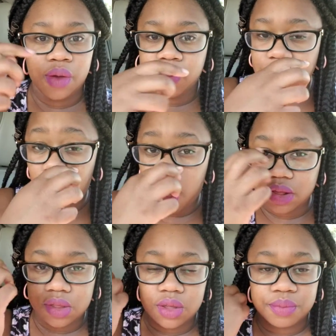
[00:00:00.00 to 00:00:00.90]
It's
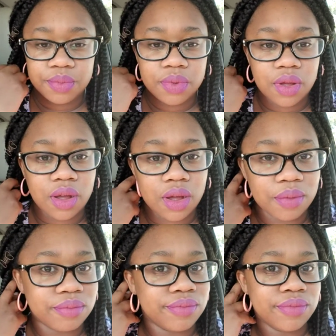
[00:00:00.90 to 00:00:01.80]
awesome.
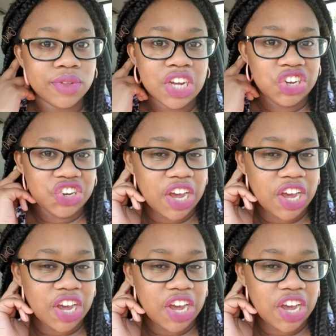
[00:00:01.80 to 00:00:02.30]
Um, she